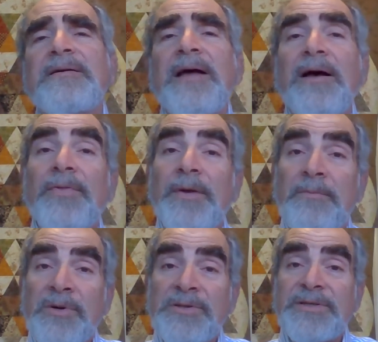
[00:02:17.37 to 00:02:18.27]
health
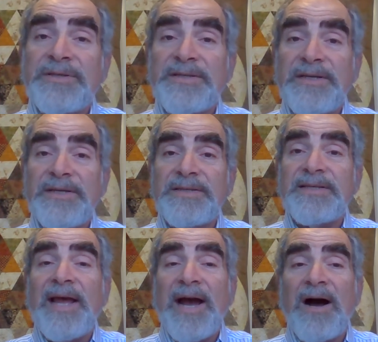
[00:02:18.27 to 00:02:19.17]

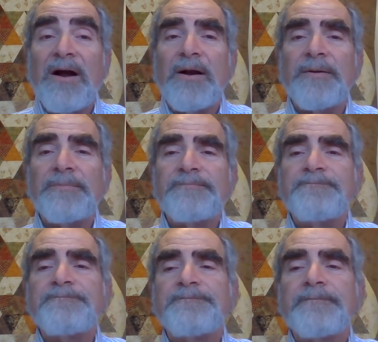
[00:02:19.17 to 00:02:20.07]
emergencies they are.
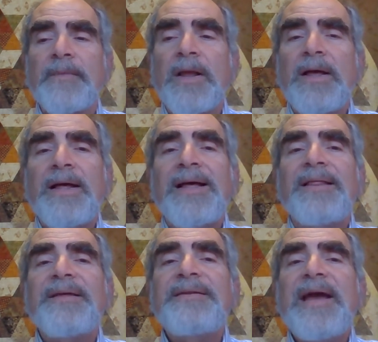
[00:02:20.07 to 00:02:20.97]

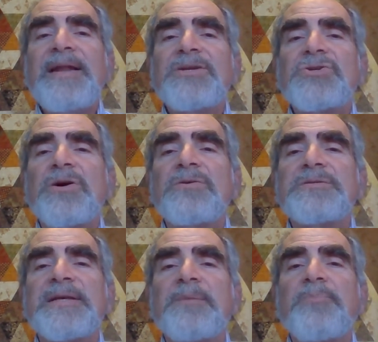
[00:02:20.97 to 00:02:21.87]
The data
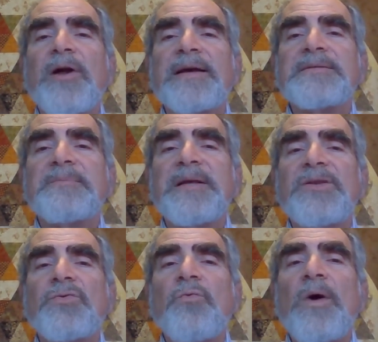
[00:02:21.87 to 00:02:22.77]
shows that approximately
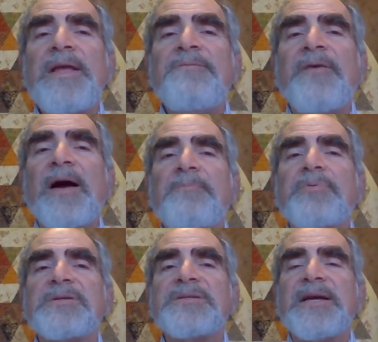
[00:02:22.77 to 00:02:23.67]

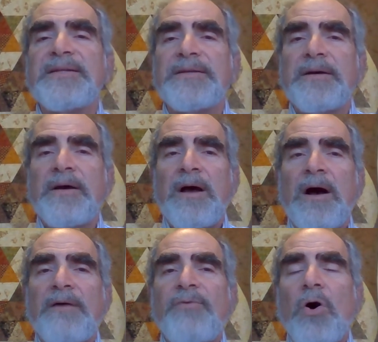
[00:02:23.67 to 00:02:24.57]
25%
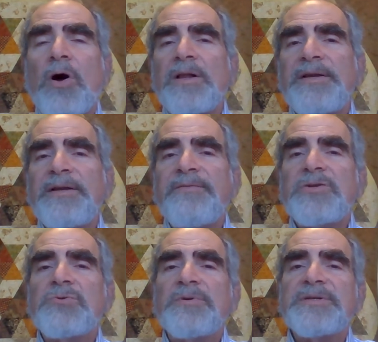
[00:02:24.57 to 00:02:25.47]
of all
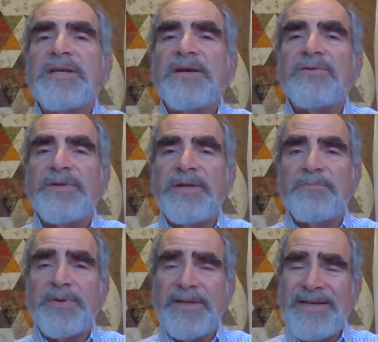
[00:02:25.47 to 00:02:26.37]
individuals killed
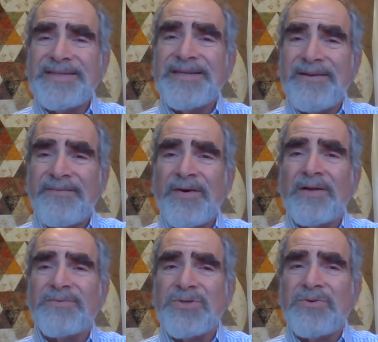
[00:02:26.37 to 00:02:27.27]
in
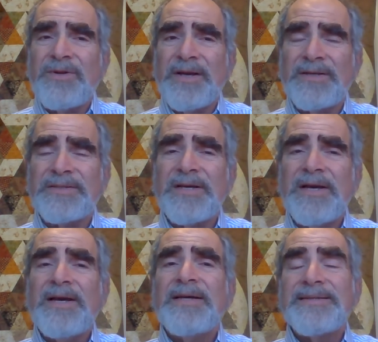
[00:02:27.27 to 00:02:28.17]
police-involved shootings
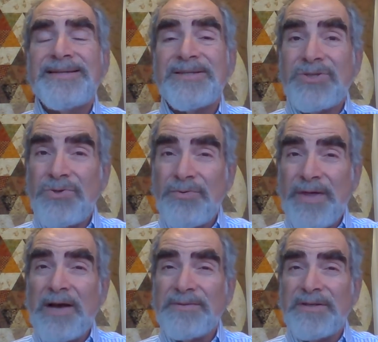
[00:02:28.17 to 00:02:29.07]
since
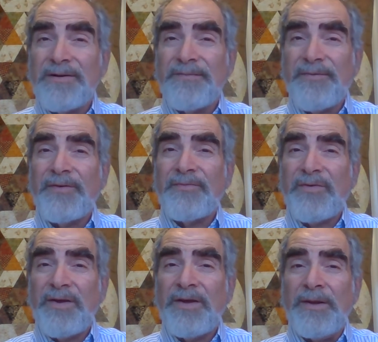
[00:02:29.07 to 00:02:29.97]

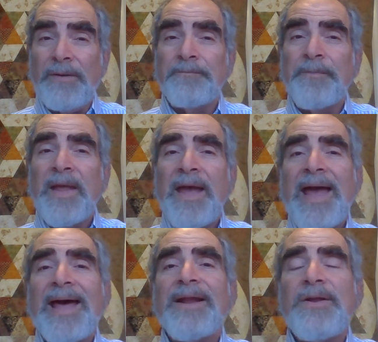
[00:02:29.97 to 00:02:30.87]
2015
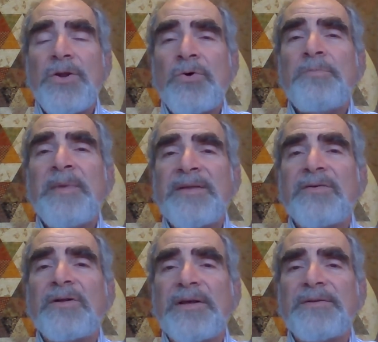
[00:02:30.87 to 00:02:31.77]
had a known
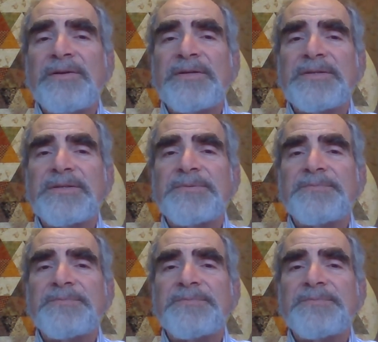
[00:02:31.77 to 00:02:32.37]
mental illness.